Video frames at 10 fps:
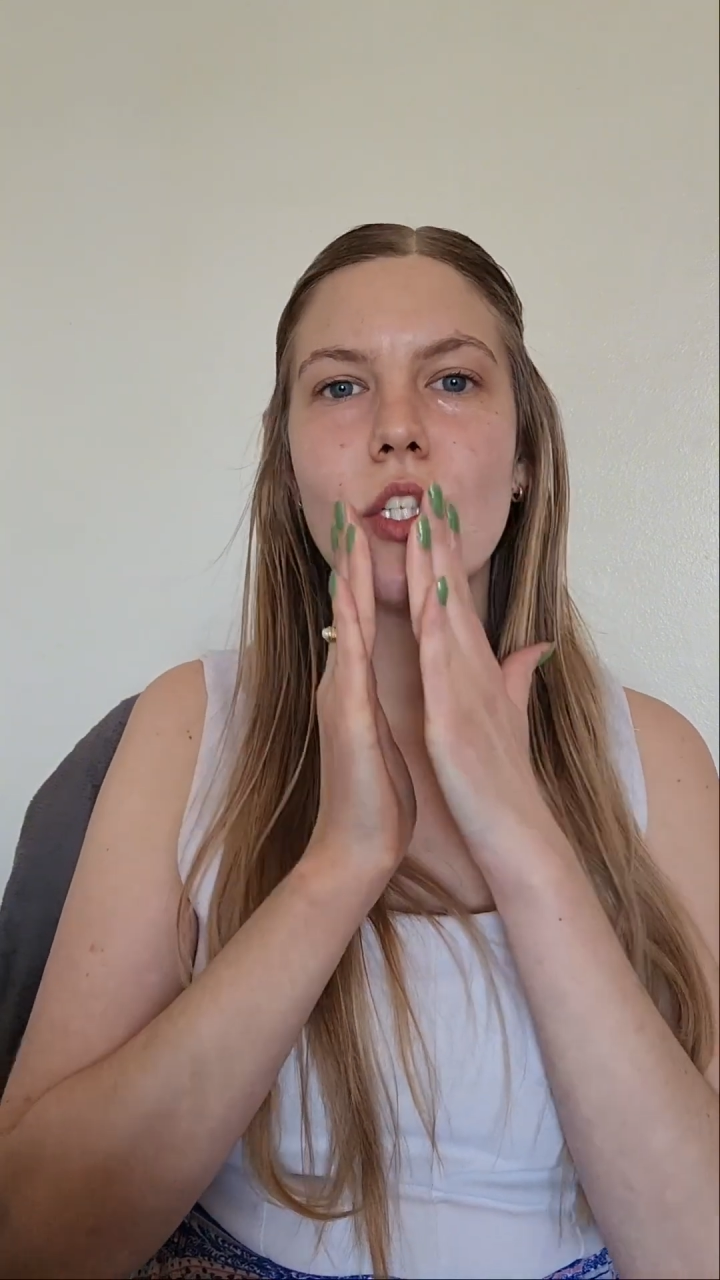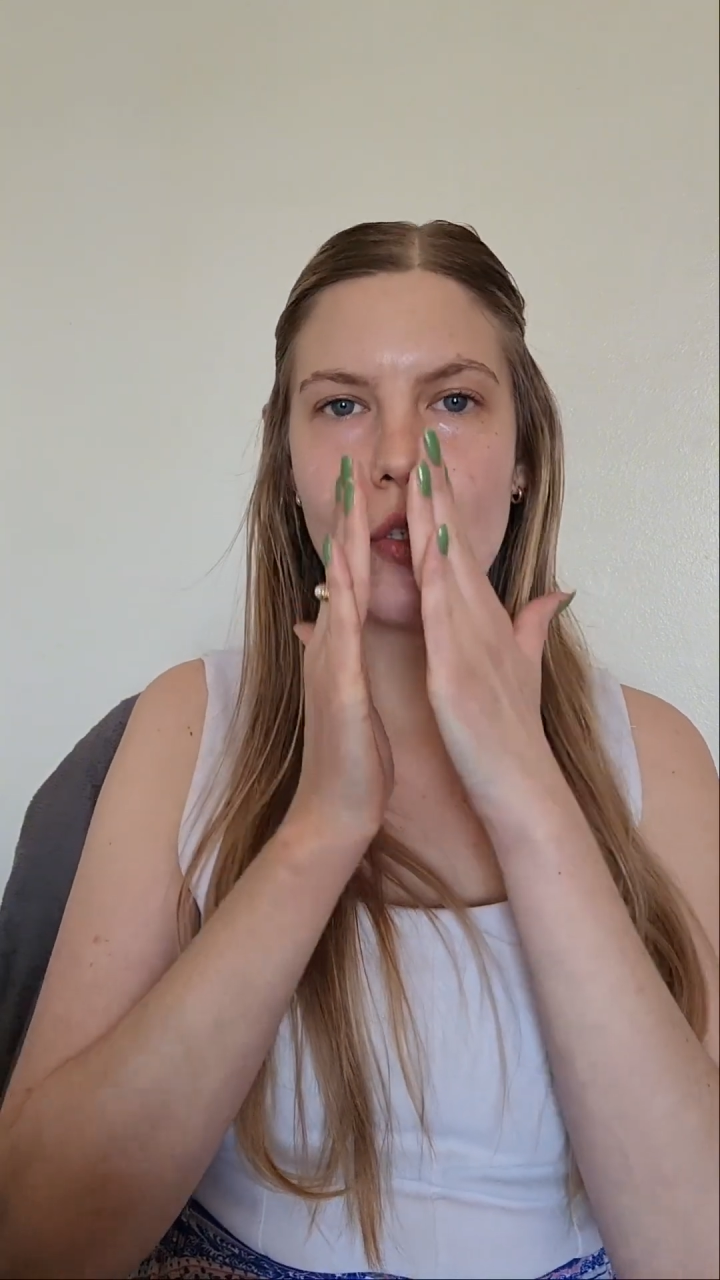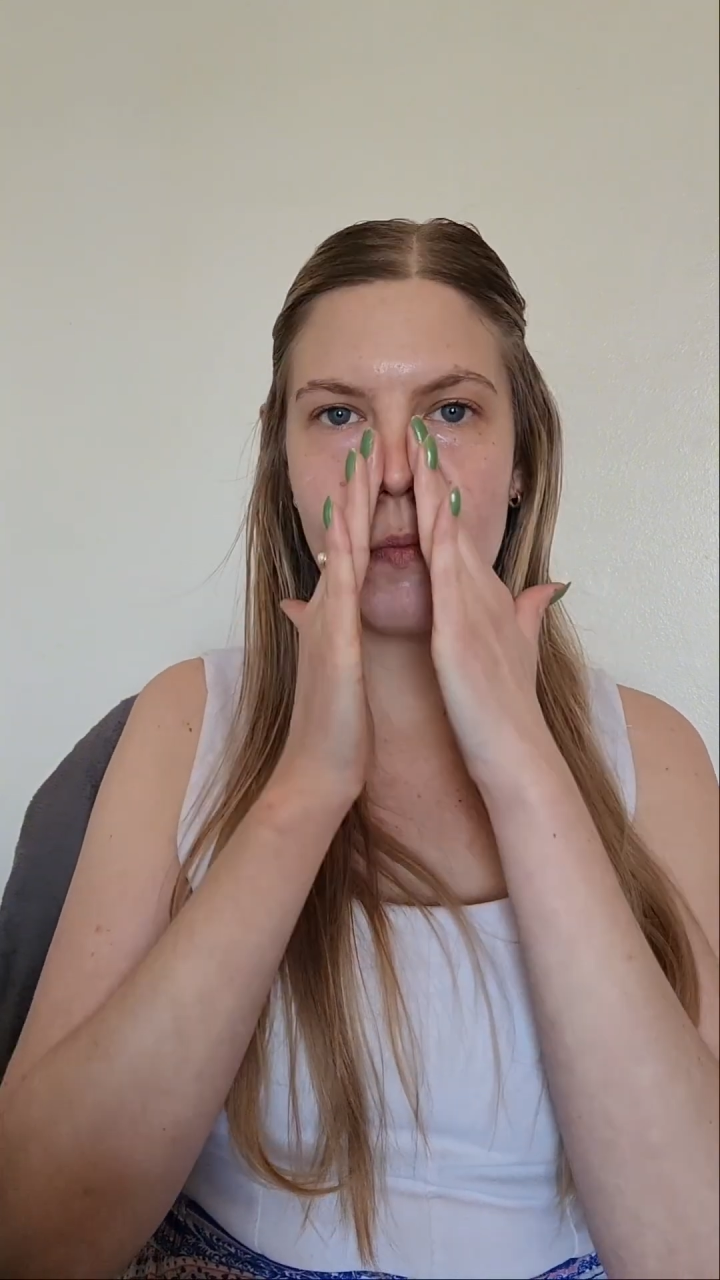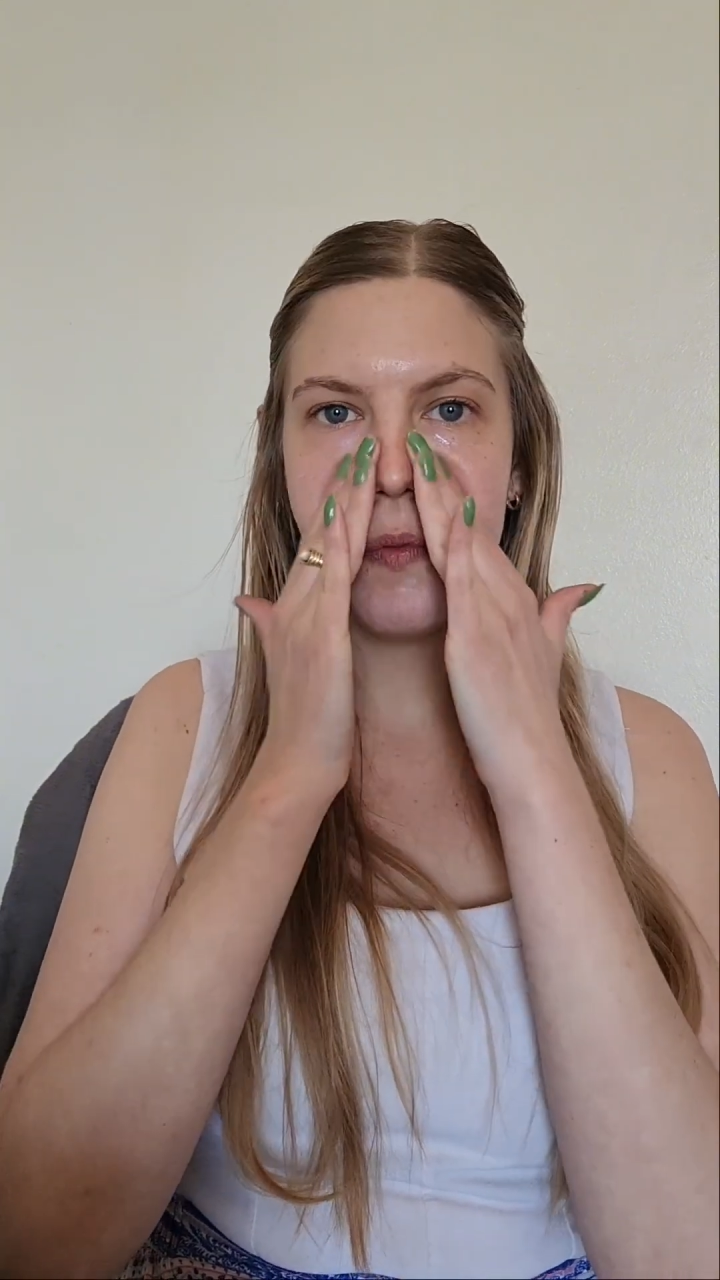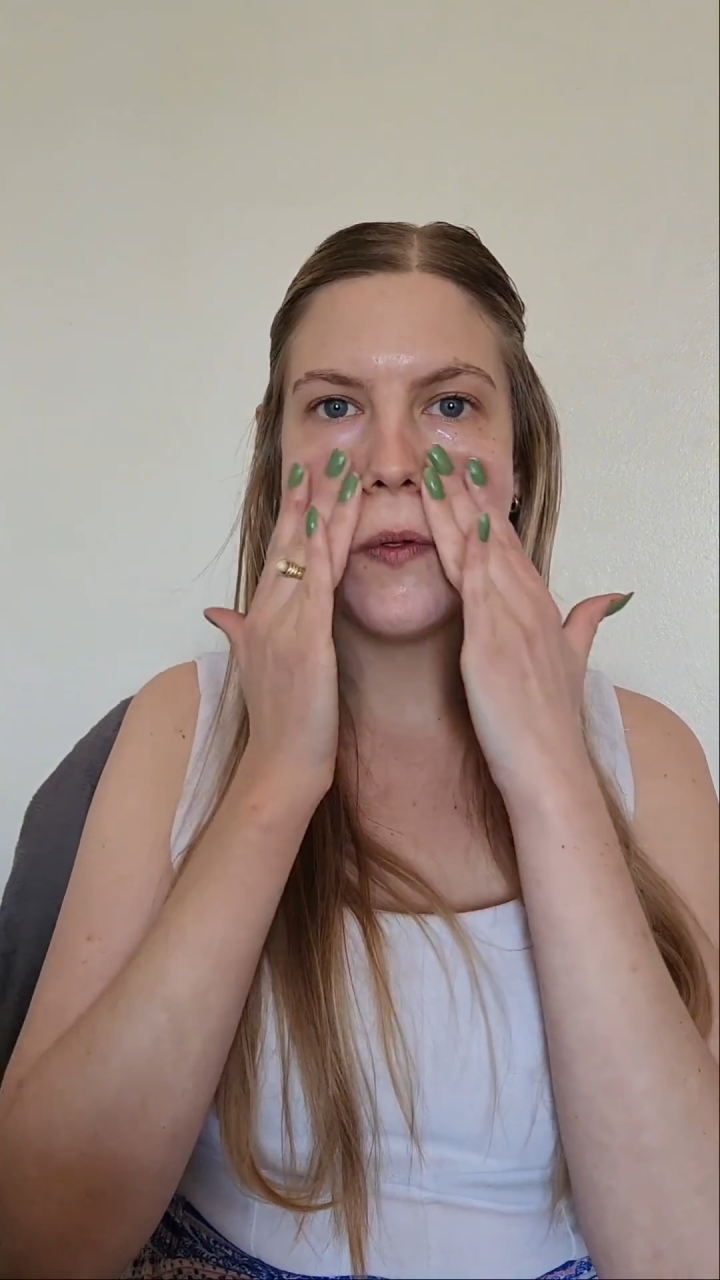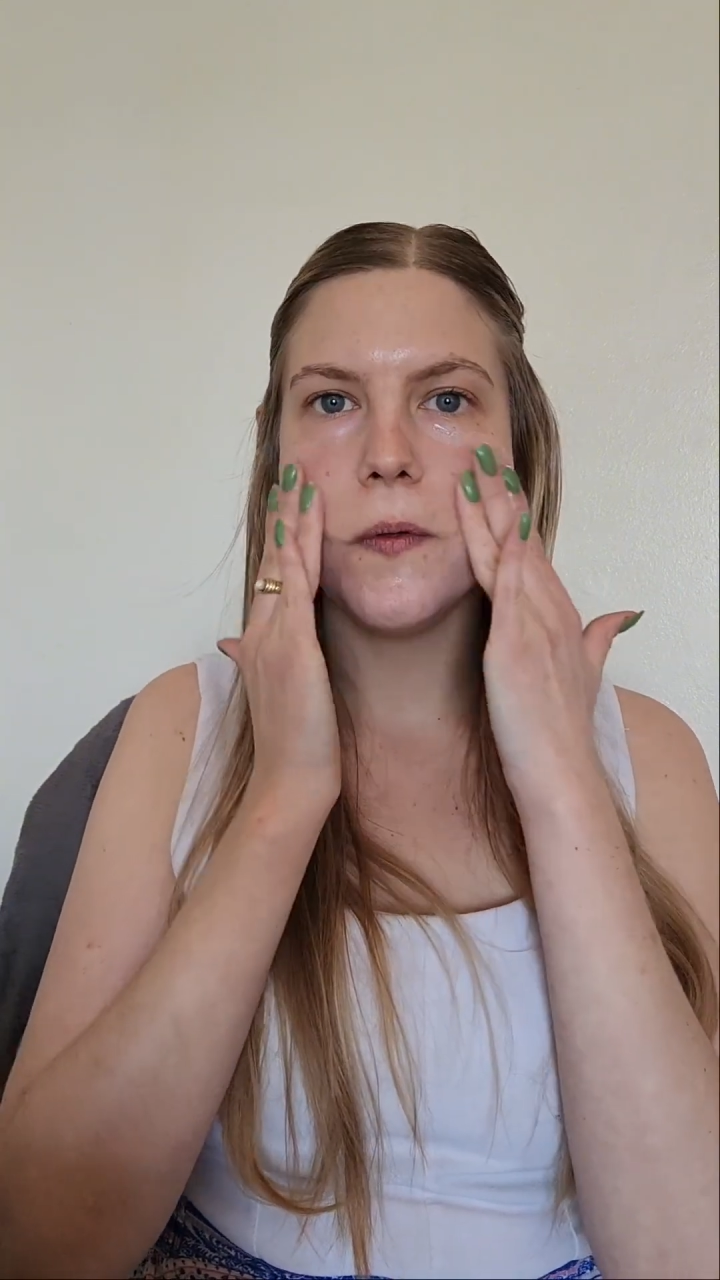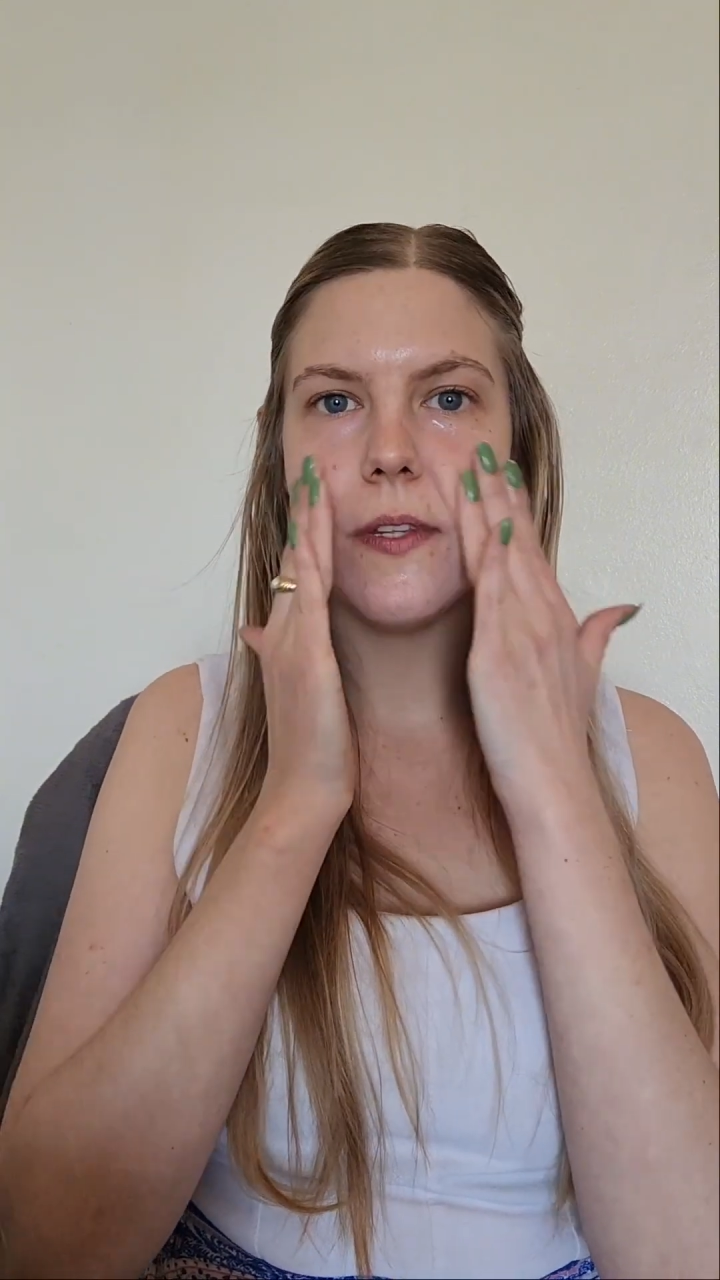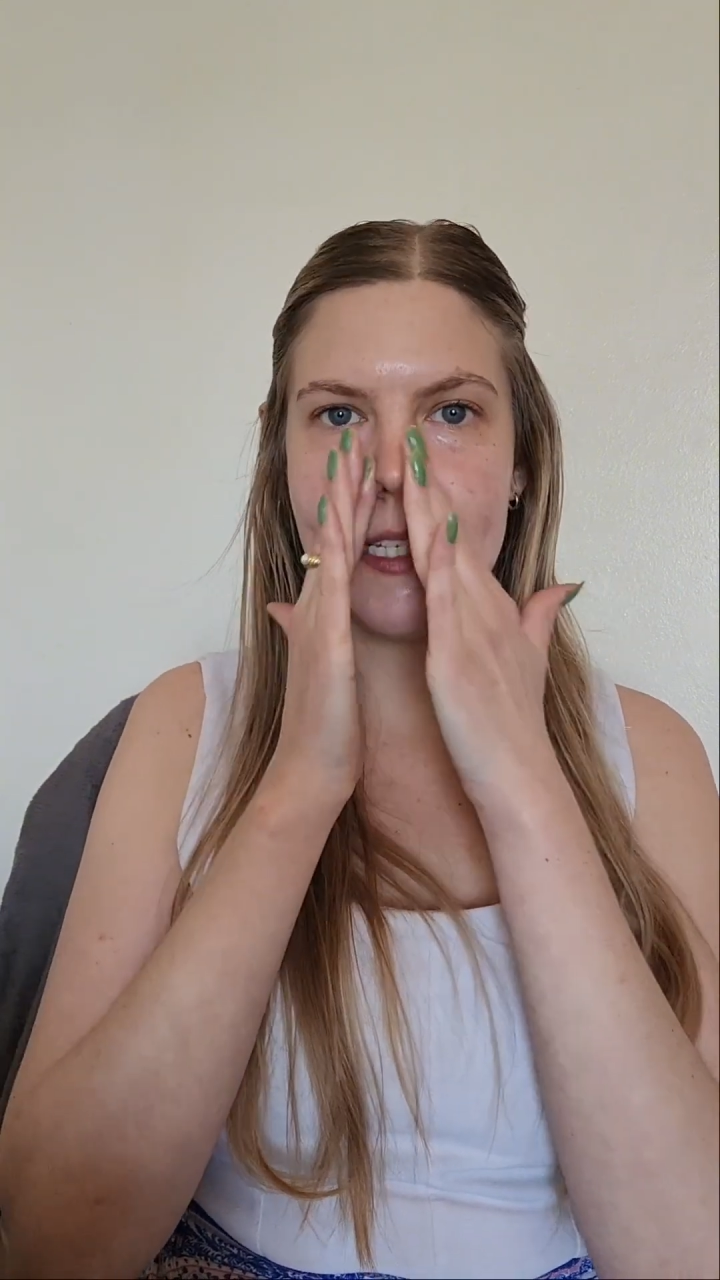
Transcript: smooth